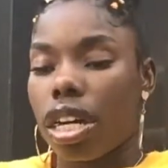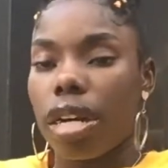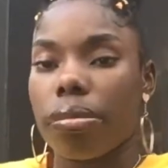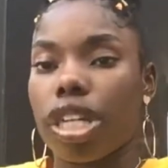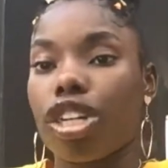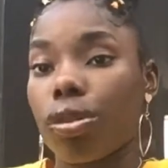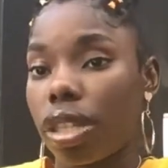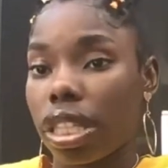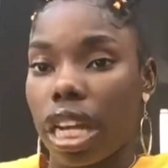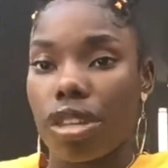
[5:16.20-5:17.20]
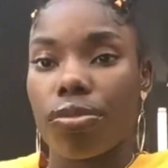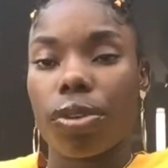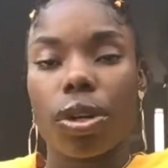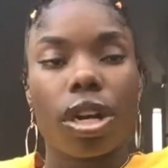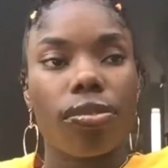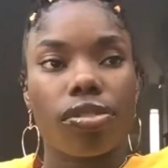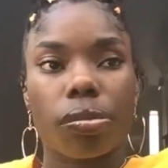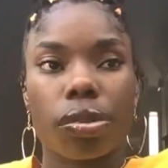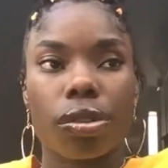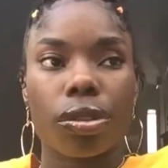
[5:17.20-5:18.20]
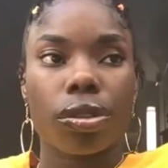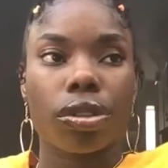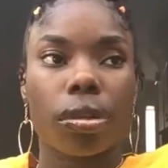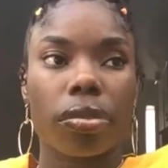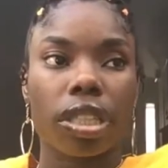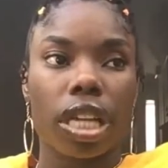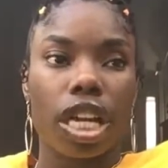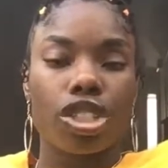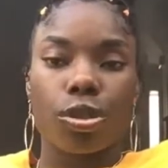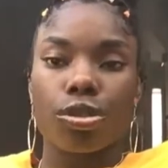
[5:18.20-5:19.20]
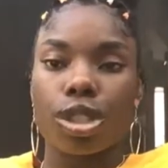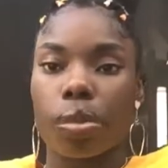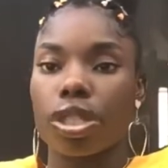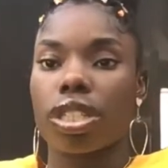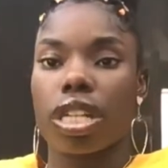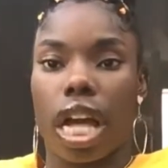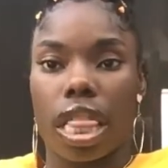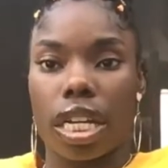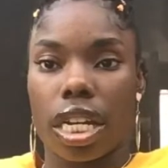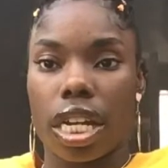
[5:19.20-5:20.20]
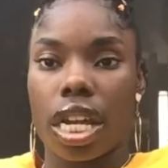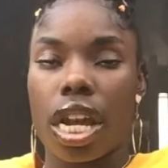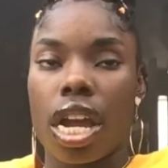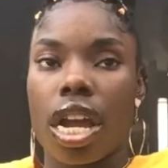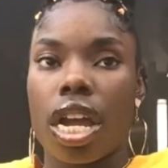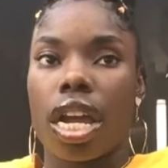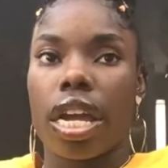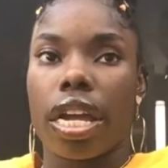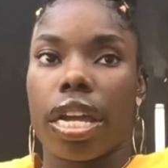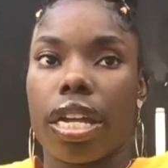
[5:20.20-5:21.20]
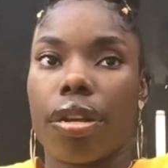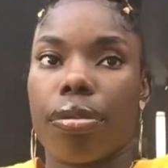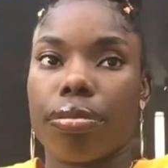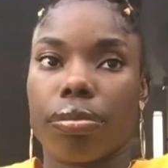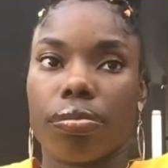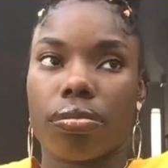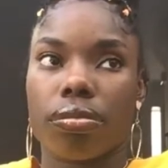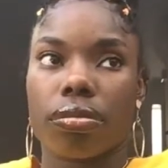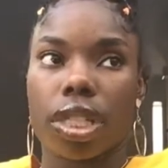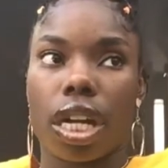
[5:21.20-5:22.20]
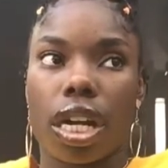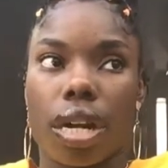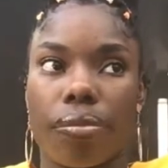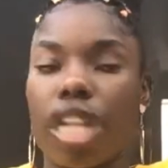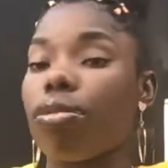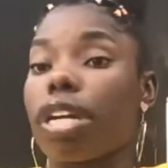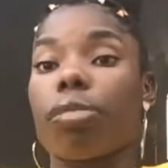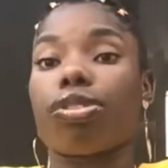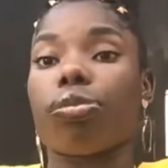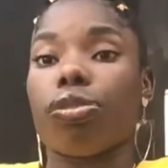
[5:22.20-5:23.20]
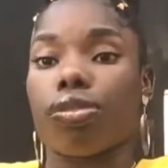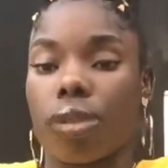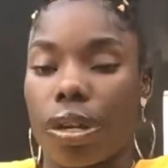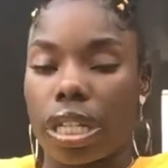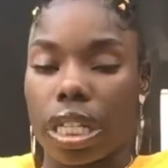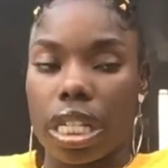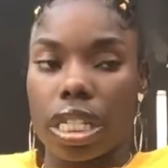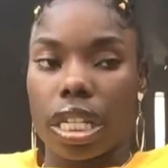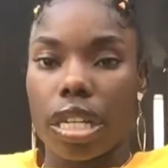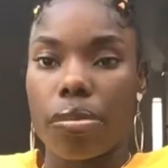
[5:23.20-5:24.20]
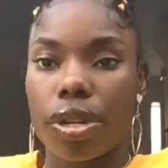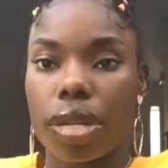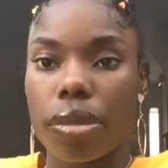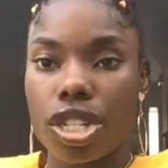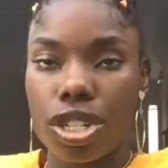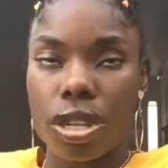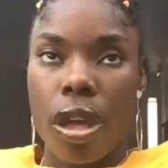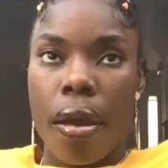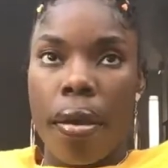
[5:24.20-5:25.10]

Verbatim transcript: um, in clothing that you felt comfortable, something that showed your personality, and um, that you were able to move around and easily, pretty much.